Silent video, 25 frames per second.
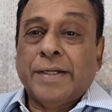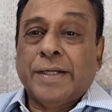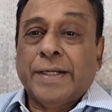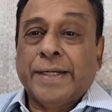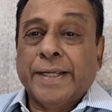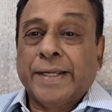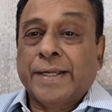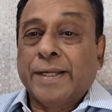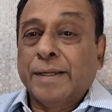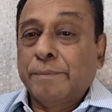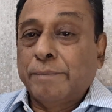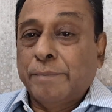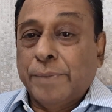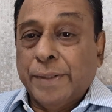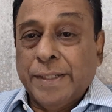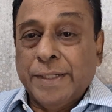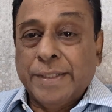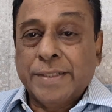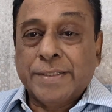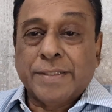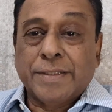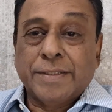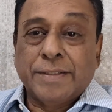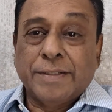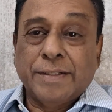tech
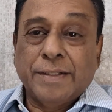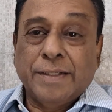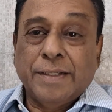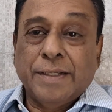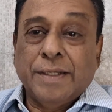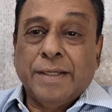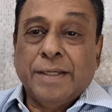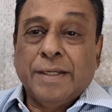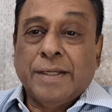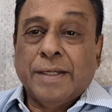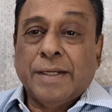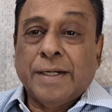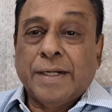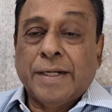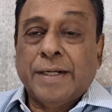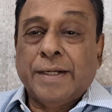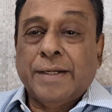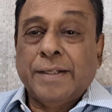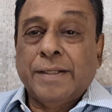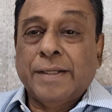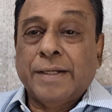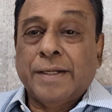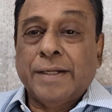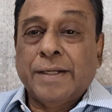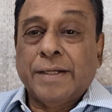companies, and
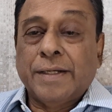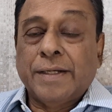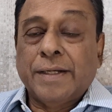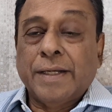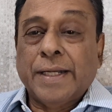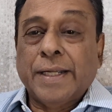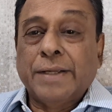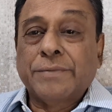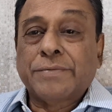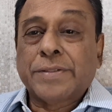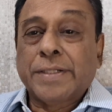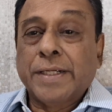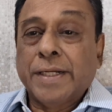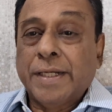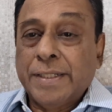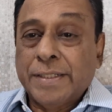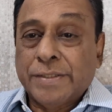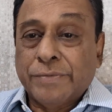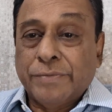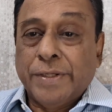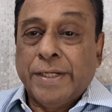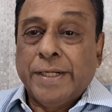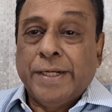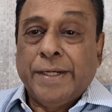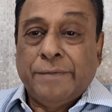their lifestyle is
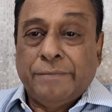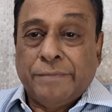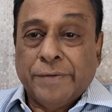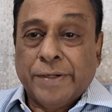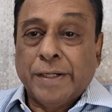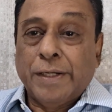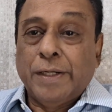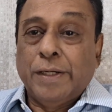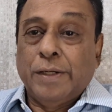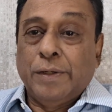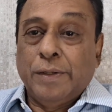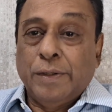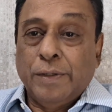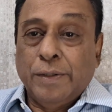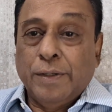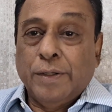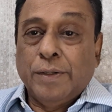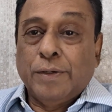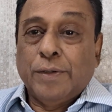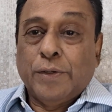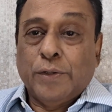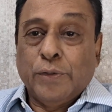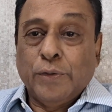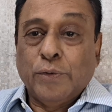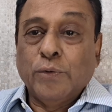very difficult
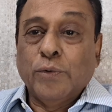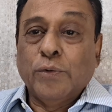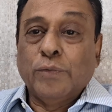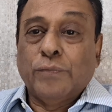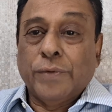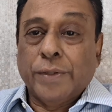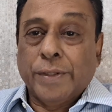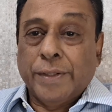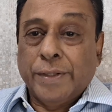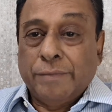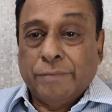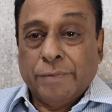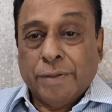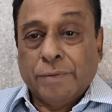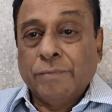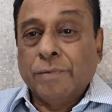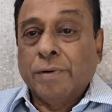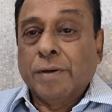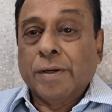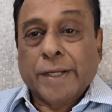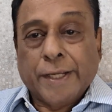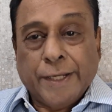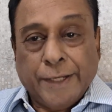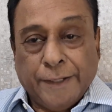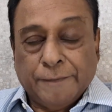to go for even
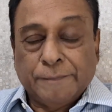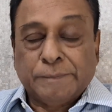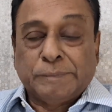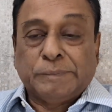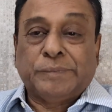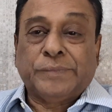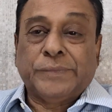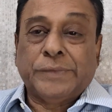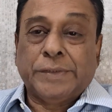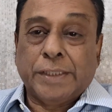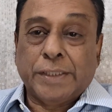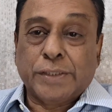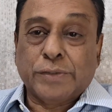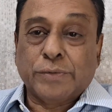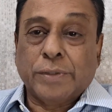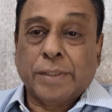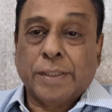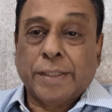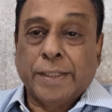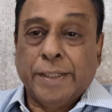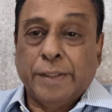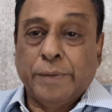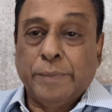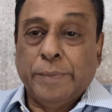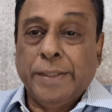walking. That's what
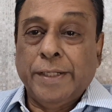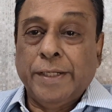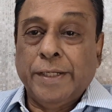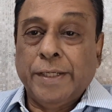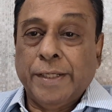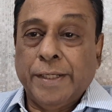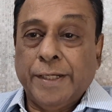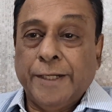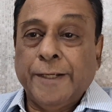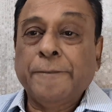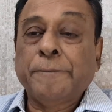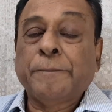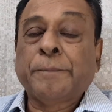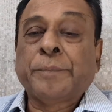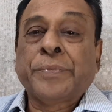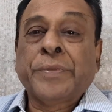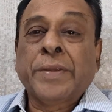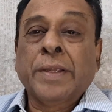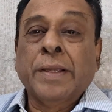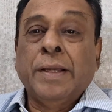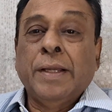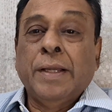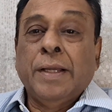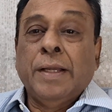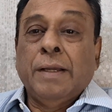I have been hearing.
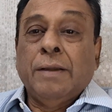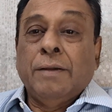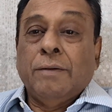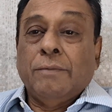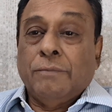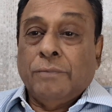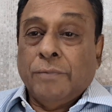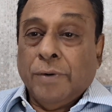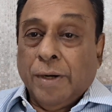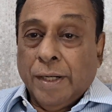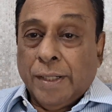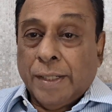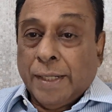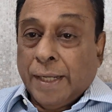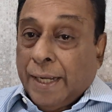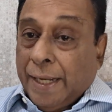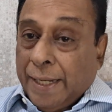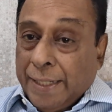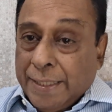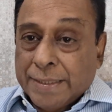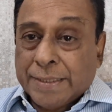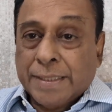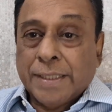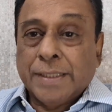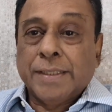What
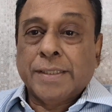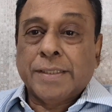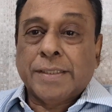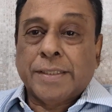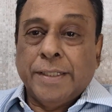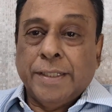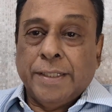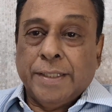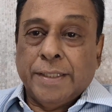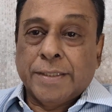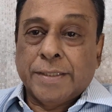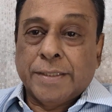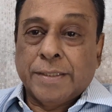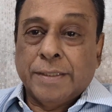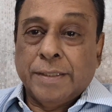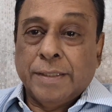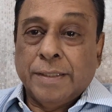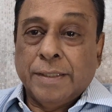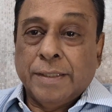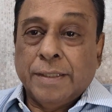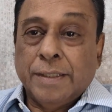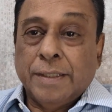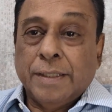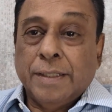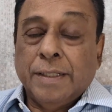I suggest is,
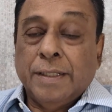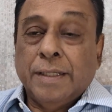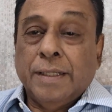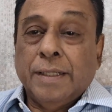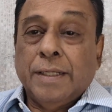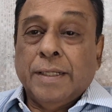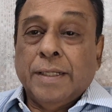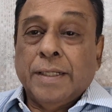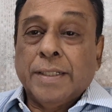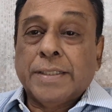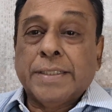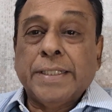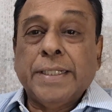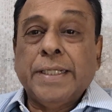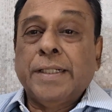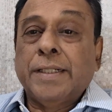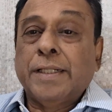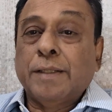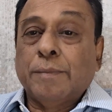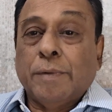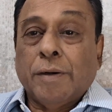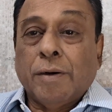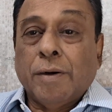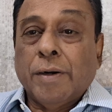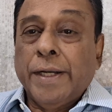see, in
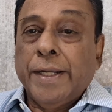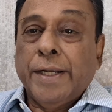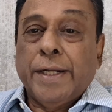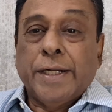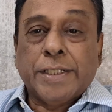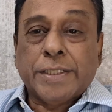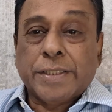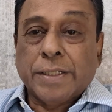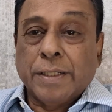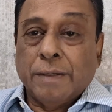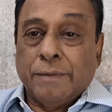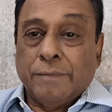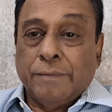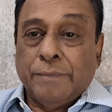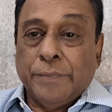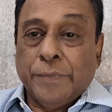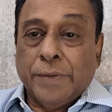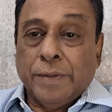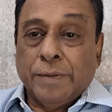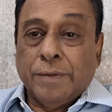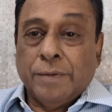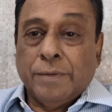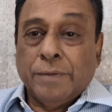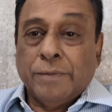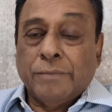the morning itself,
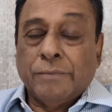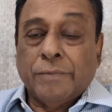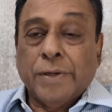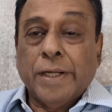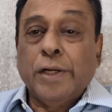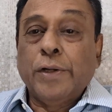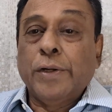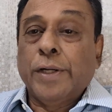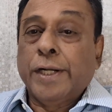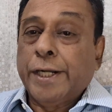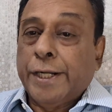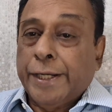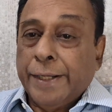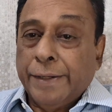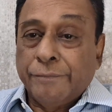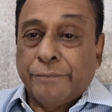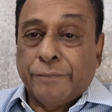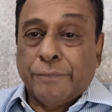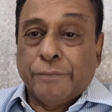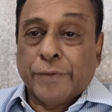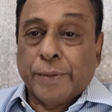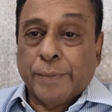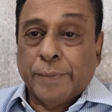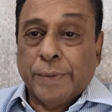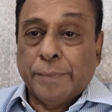while you're
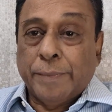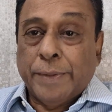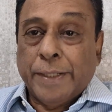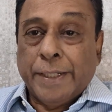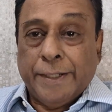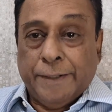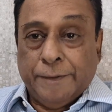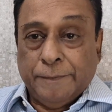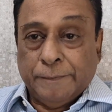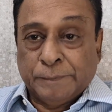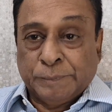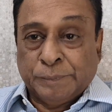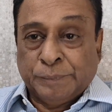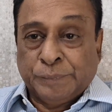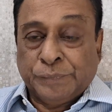getting from the bed,